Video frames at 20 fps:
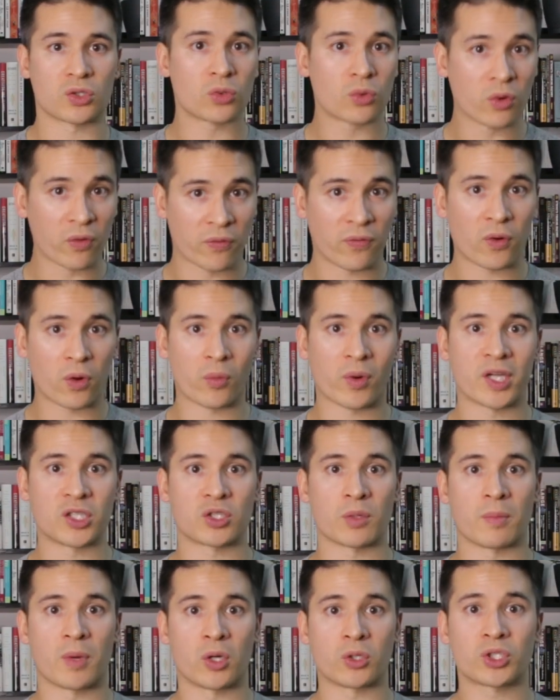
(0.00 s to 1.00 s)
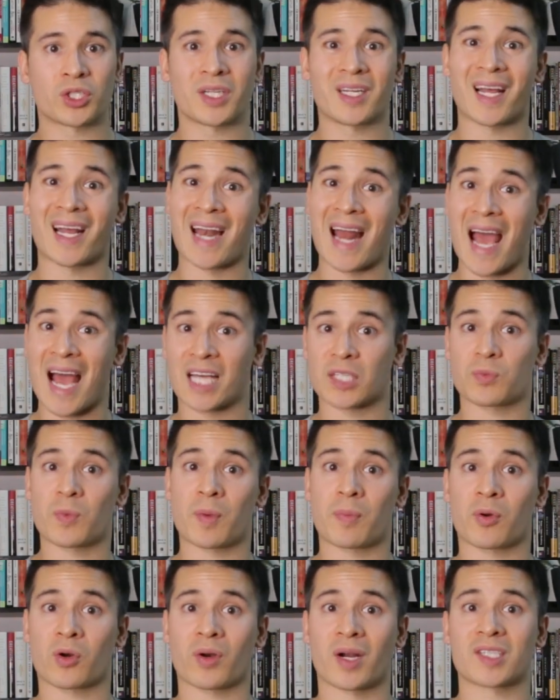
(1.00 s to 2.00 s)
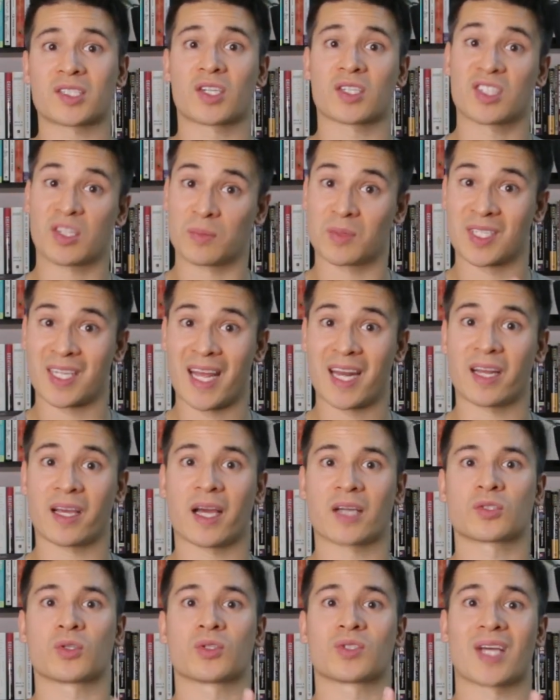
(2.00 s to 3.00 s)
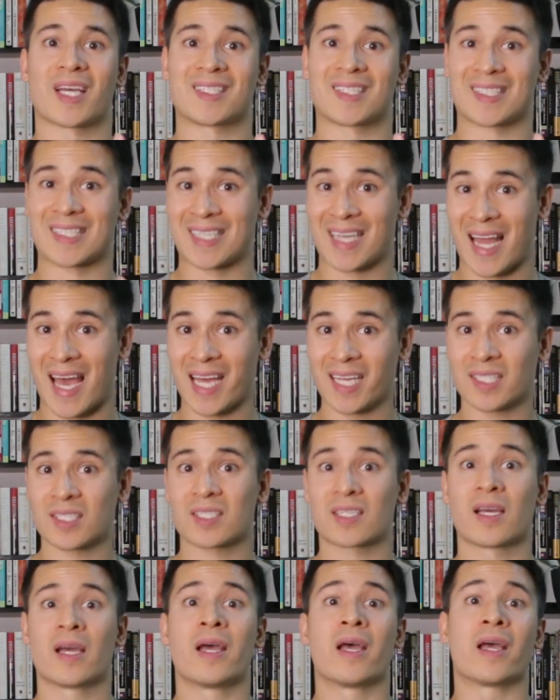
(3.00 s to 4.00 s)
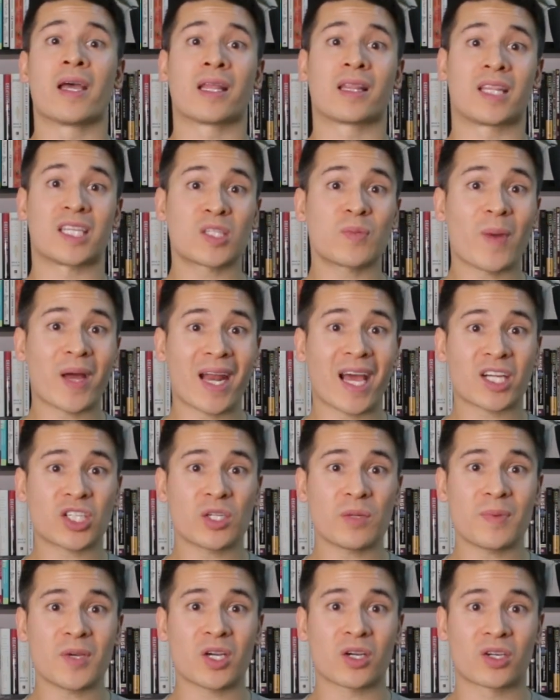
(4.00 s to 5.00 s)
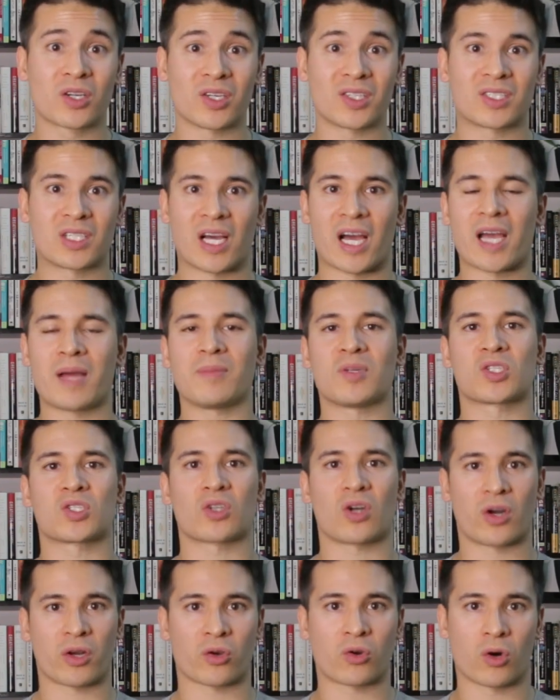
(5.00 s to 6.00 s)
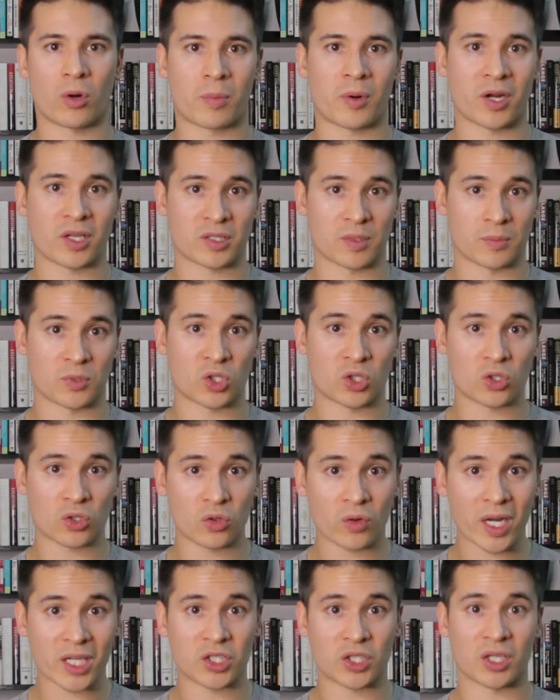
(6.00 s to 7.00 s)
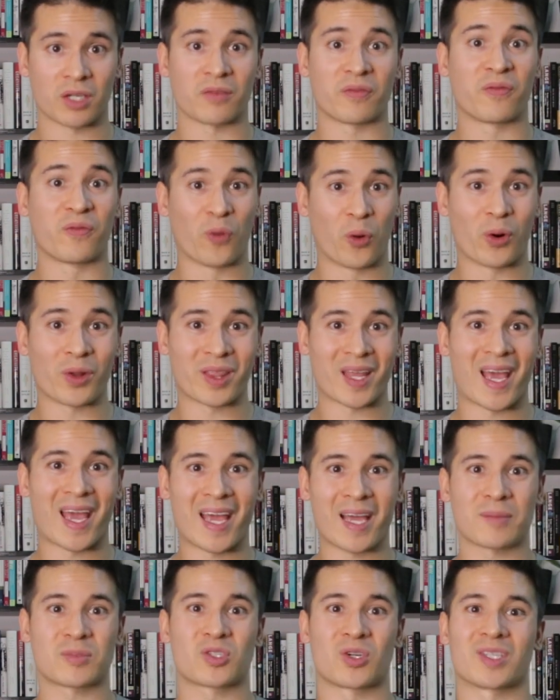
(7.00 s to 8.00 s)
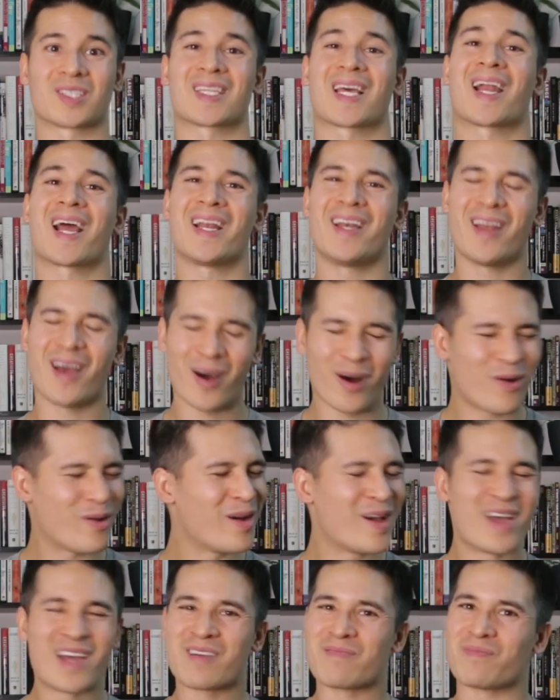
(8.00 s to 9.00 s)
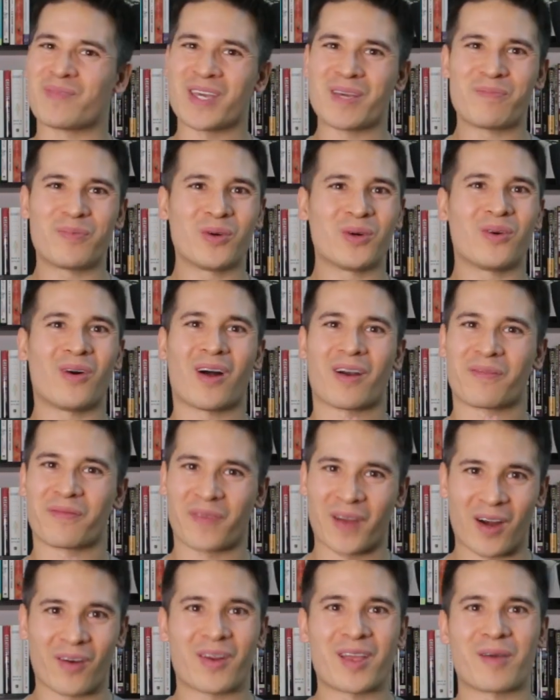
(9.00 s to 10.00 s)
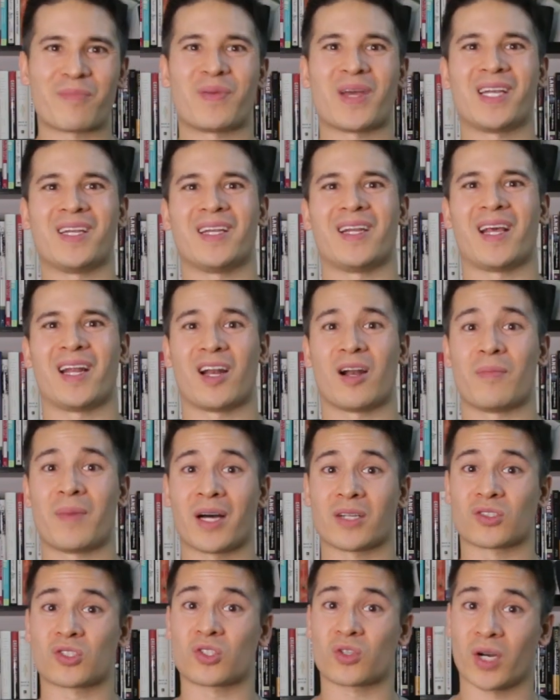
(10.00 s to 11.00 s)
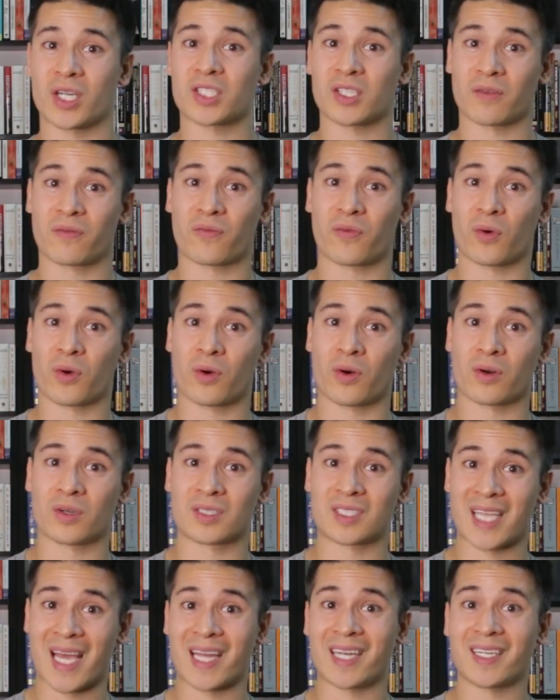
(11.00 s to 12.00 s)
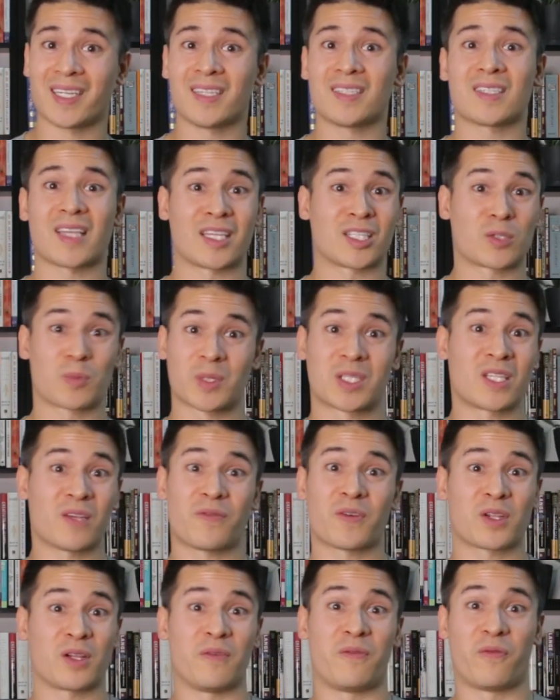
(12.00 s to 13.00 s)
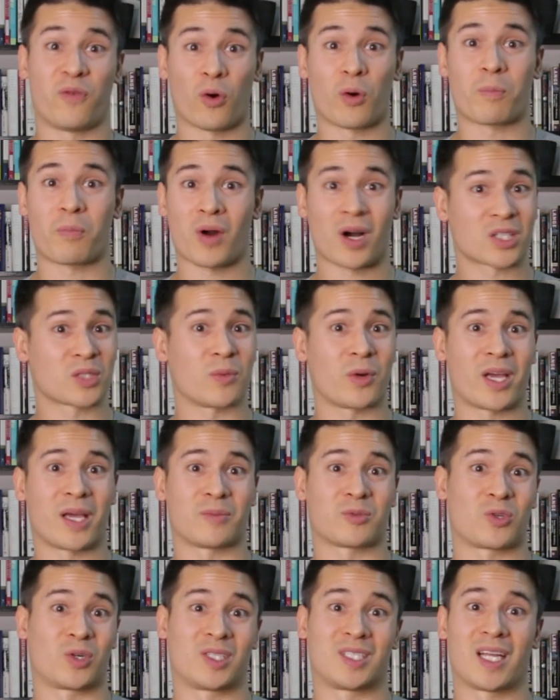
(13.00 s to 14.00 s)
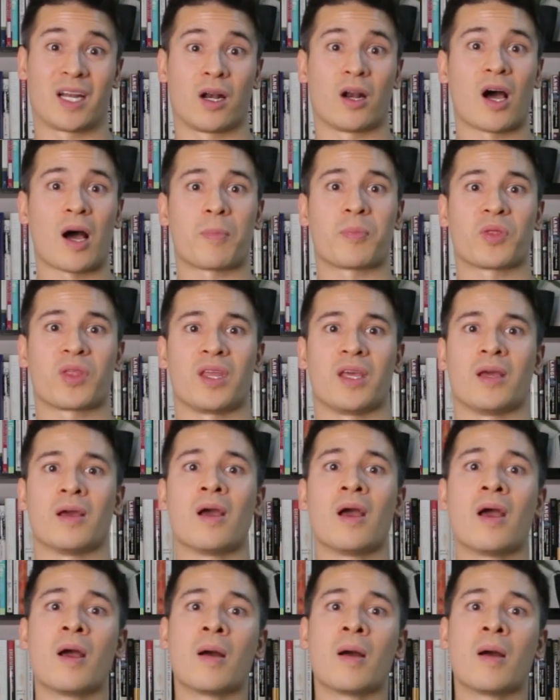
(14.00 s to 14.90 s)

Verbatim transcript: through a full range of motion, and as we progress to some standing exercises next, this might actually be a good time to start incorporating some stretching for the hamstrings. And I know people are very opinionated about stretching for tendons and specifically for proximal hamstring tendinopathy.